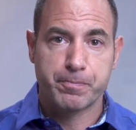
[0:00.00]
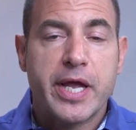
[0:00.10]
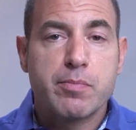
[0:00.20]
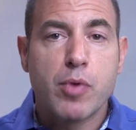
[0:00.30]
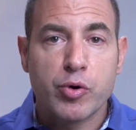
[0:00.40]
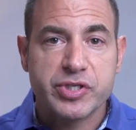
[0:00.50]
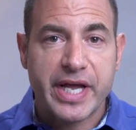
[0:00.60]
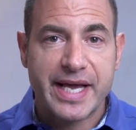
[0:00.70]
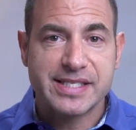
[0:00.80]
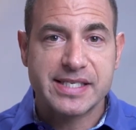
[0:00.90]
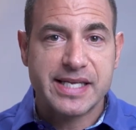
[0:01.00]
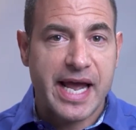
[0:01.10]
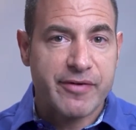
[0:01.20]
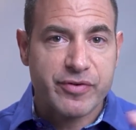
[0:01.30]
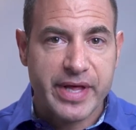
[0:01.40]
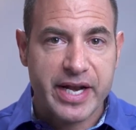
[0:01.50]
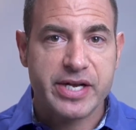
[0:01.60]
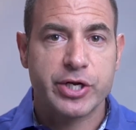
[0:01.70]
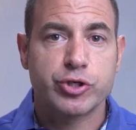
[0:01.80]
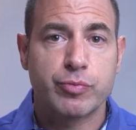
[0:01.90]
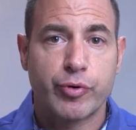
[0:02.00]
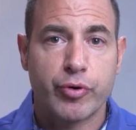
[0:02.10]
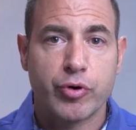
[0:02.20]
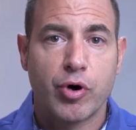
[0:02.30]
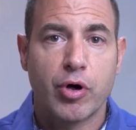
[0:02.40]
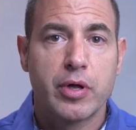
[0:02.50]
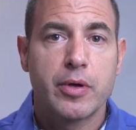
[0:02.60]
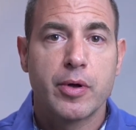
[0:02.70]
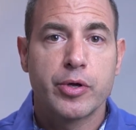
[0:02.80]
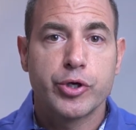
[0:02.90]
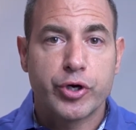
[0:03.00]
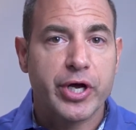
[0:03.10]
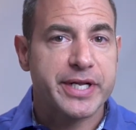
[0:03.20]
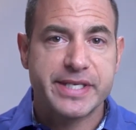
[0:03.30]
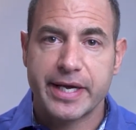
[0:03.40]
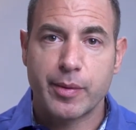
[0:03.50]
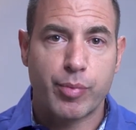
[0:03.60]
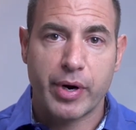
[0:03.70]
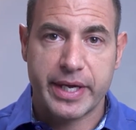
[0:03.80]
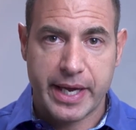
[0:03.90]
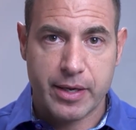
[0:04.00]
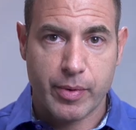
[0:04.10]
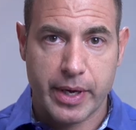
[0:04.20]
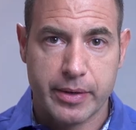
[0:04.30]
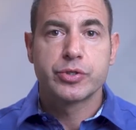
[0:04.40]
In most cases, after that initial protocol, you're going to take a break anyway.